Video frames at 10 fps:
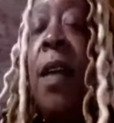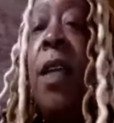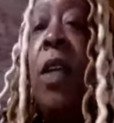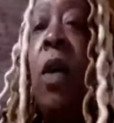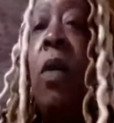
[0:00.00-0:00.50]

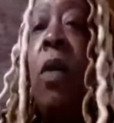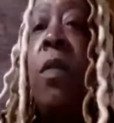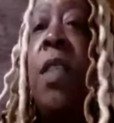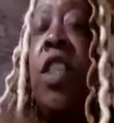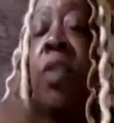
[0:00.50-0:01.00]

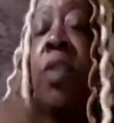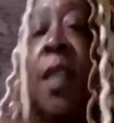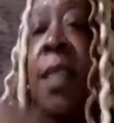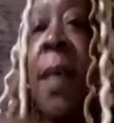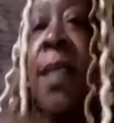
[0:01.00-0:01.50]
to
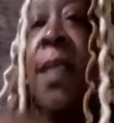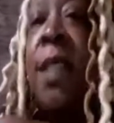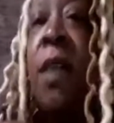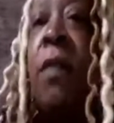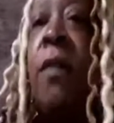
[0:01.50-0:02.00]
trust
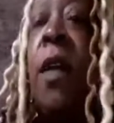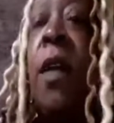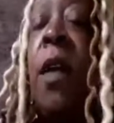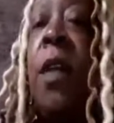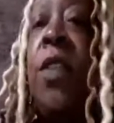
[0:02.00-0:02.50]
myself,
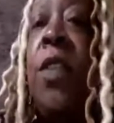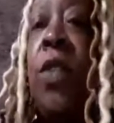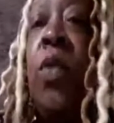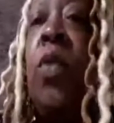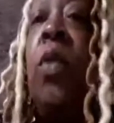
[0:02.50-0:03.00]

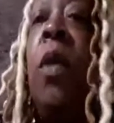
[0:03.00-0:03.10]
to